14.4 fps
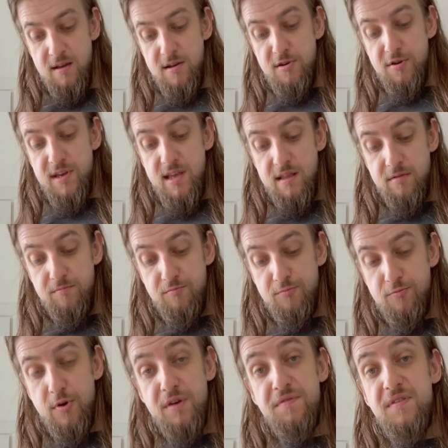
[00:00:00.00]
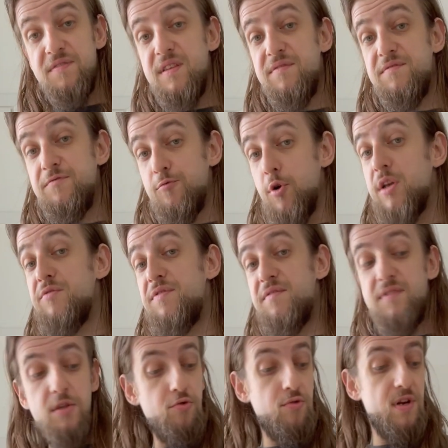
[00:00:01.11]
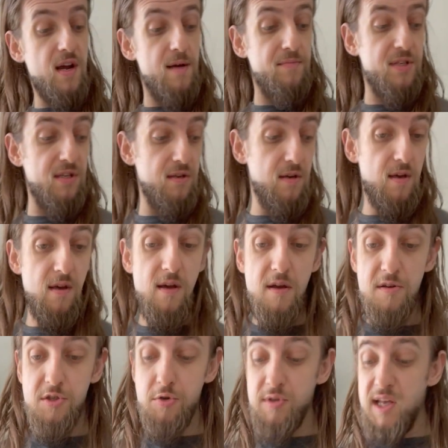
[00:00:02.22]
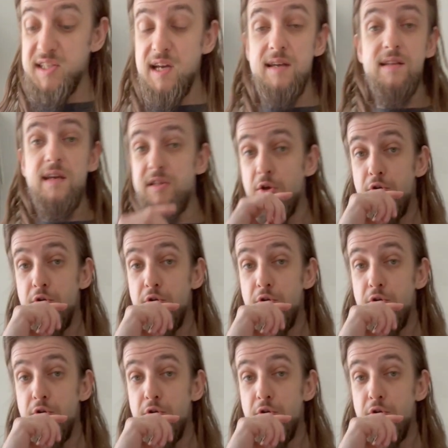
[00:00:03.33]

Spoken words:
look at that, 152 grams. So that's kind of it.